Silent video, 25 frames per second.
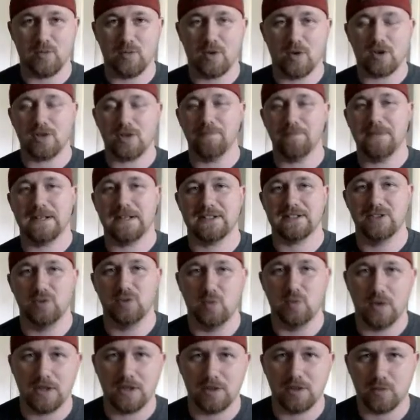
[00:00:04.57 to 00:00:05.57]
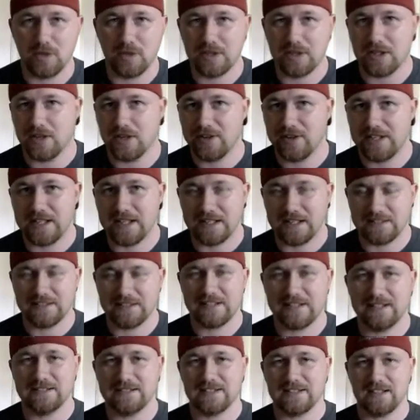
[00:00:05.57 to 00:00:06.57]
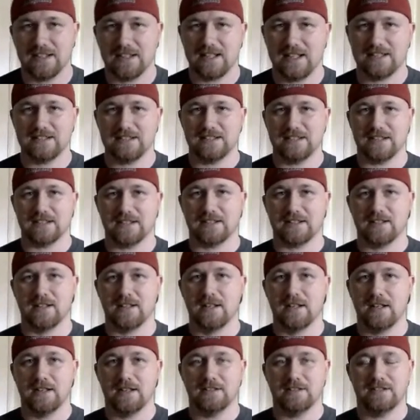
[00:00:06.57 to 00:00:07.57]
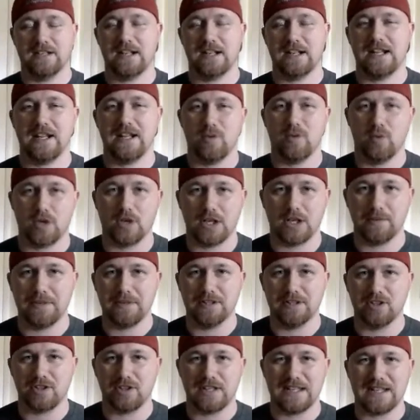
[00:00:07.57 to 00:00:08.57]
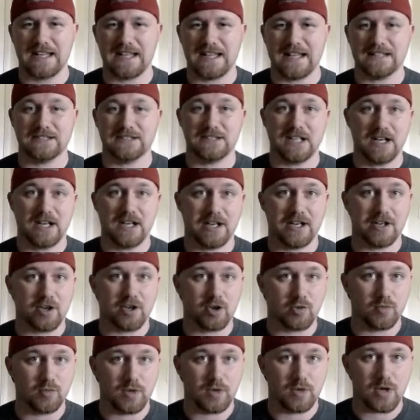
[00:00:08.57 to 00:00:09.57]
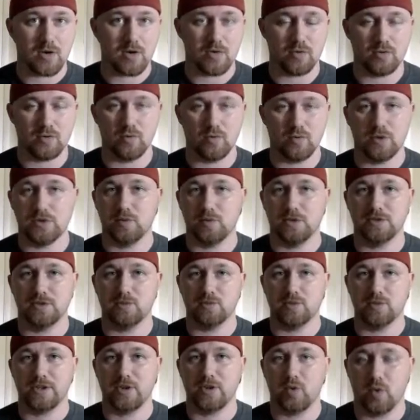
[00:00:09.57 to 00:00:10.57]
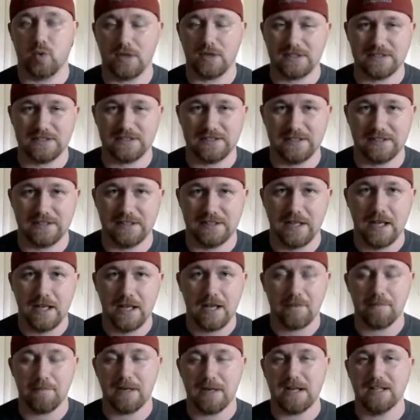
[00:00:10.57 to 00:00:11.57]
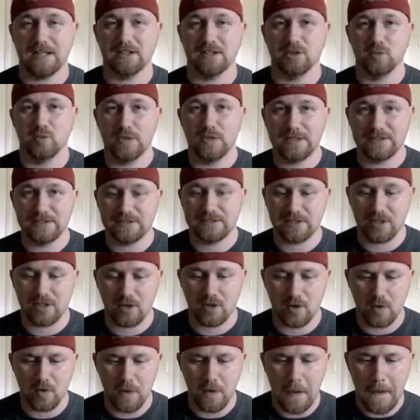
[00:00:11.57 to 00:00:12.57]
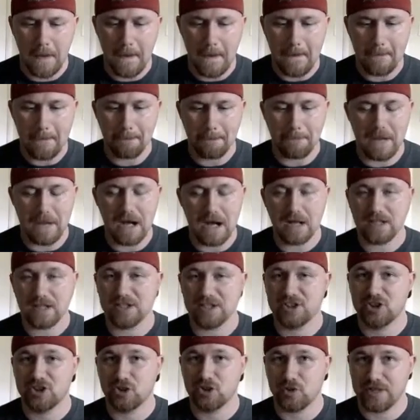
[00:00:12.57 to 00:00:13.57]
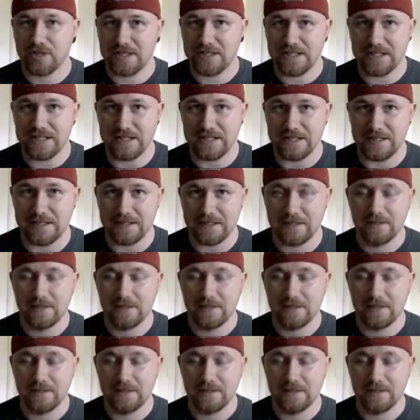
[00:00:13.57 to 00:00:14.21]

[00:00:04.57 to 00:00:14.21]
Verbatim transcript: Welcome back to Will It Run on the SNES Classic. Today we're going to be looking at Tiger Road, which was requested by Lorenzo Pollastrini.